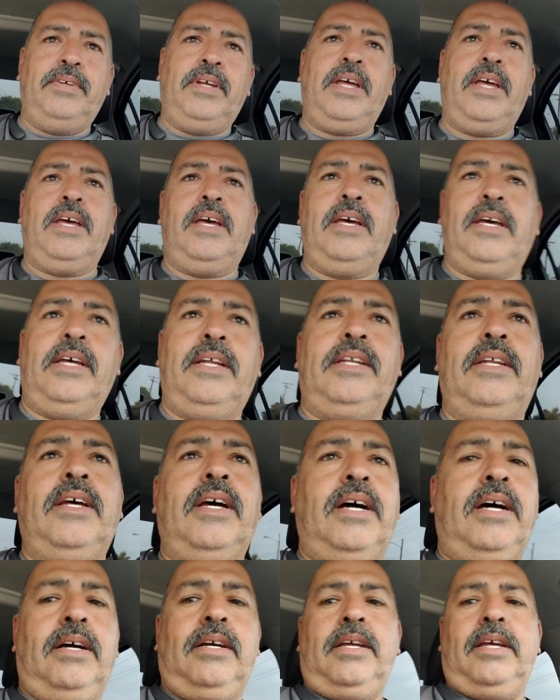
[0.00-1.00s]
and
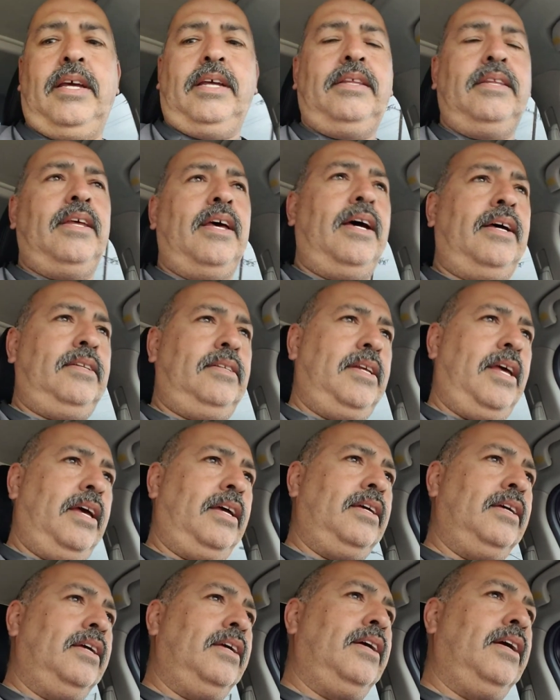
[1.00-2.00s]
uh, get that
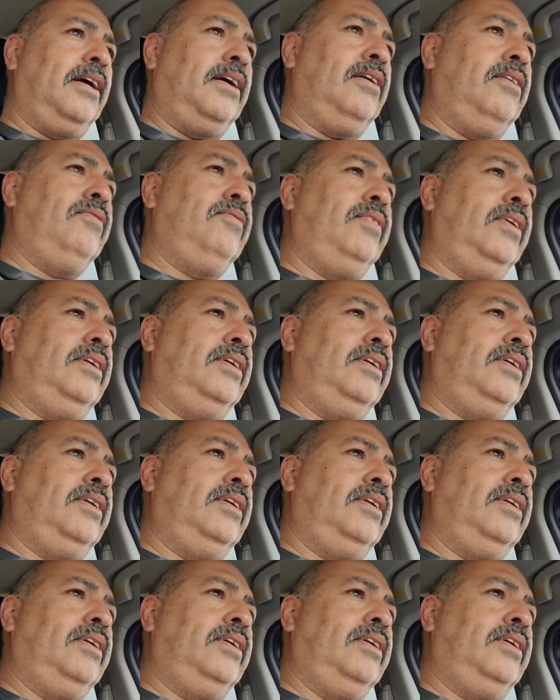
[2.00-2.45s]
taken care of.